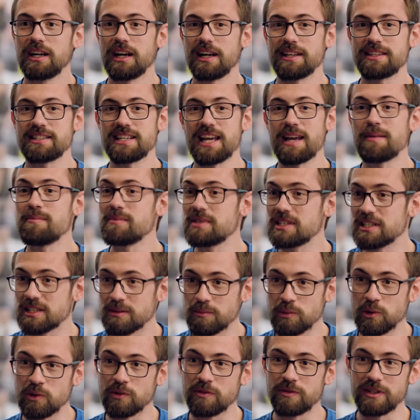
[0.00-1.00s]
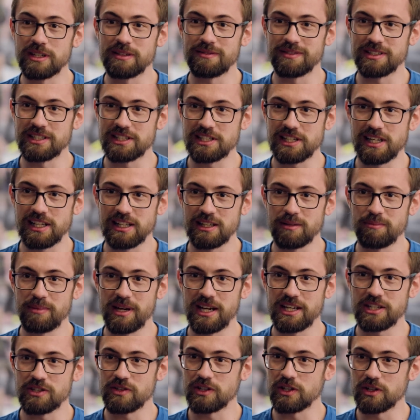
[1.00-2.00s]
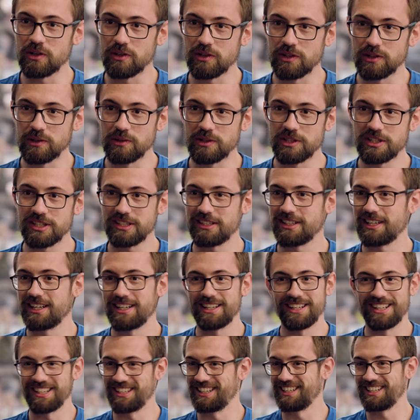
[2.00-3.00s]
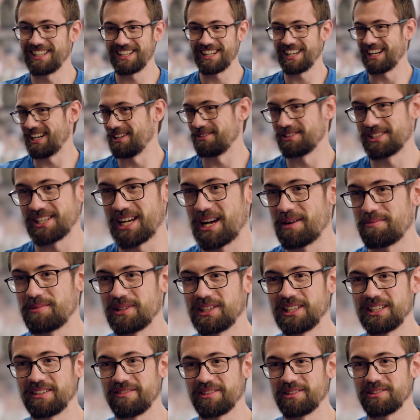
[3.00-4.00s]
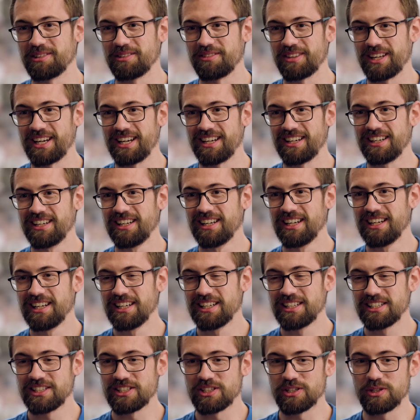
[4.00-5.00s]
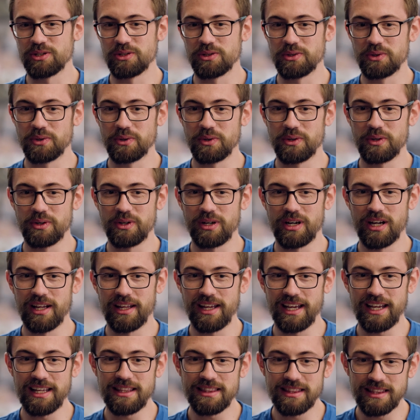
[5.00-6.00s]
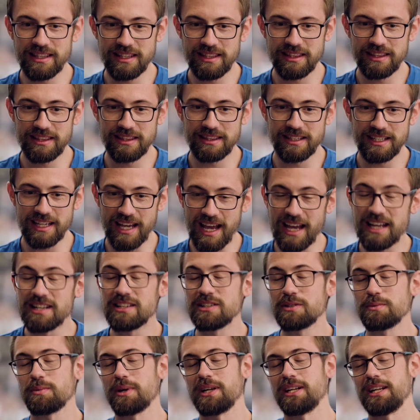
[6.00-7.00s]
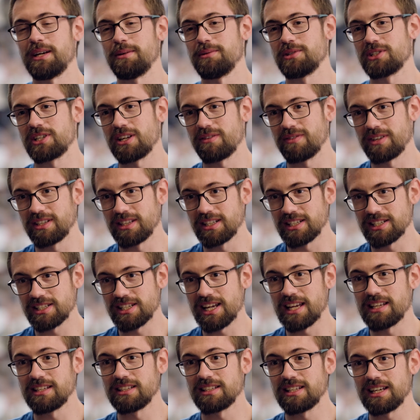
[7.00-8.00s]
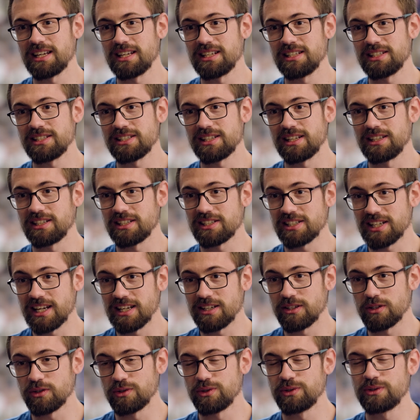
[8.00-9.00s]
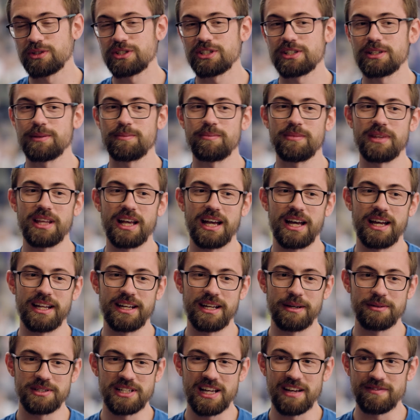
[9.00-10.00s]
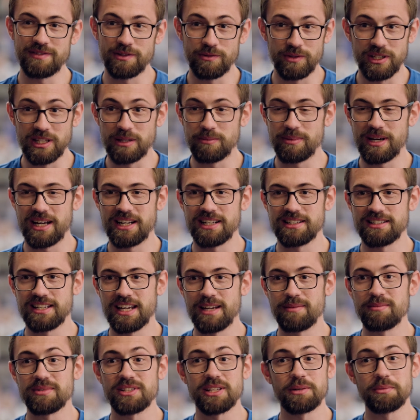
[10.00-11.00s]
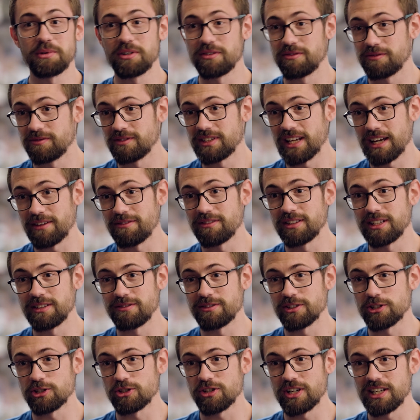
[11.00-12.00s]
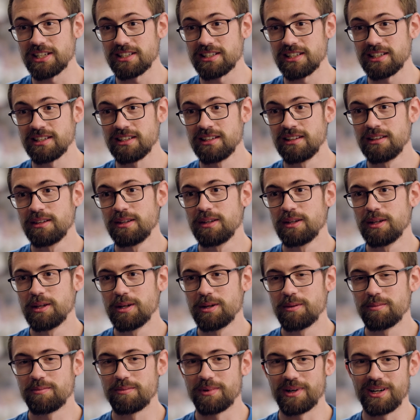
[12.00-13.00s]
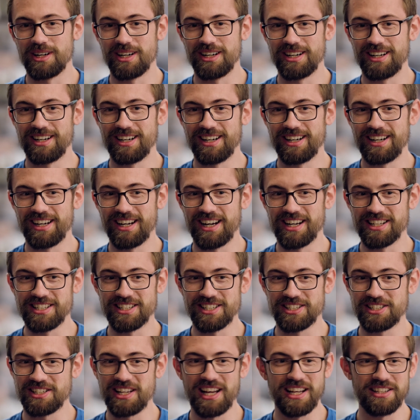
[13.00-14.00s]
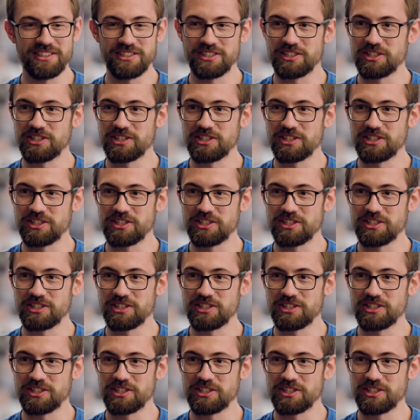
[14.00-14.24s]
attempted a move even slightly better and got closer, then I was happy leaving with that. So in the end, when I was giving the send days and the send goes, and I was having really bad attempts, they were definitely frustrating. But I just had to